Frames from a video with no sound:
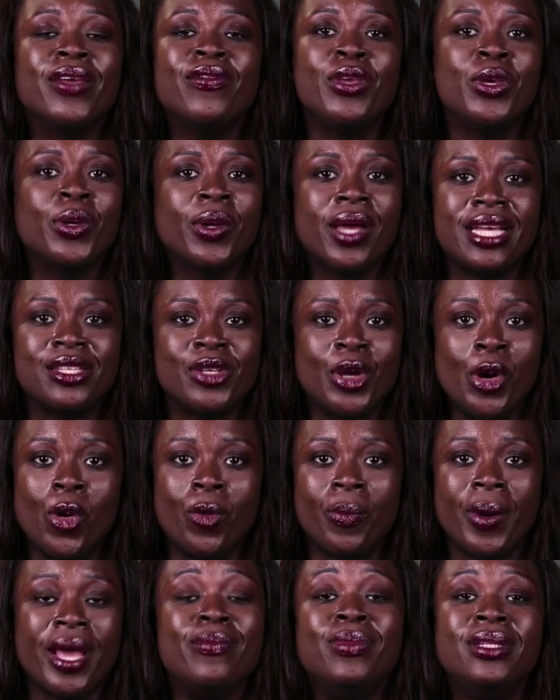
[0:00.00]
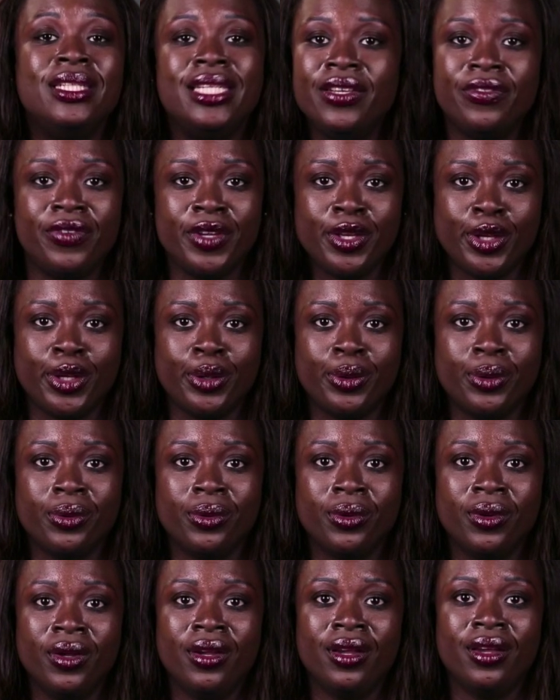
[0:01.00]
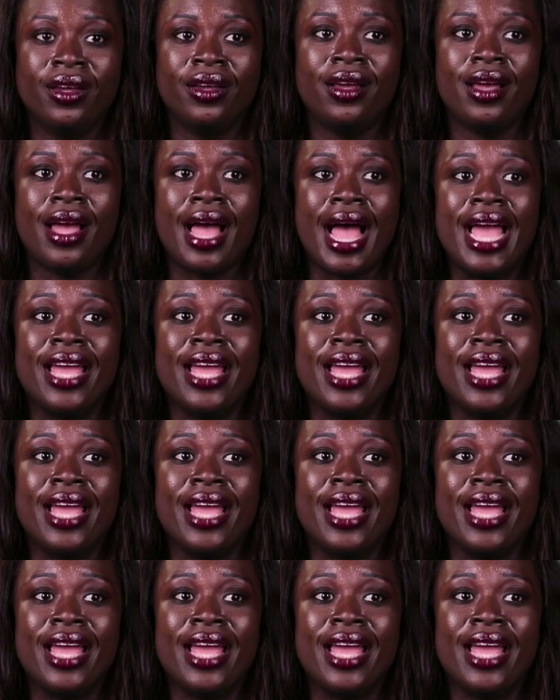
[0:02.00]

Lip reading: giving you guys hope. I believe in you.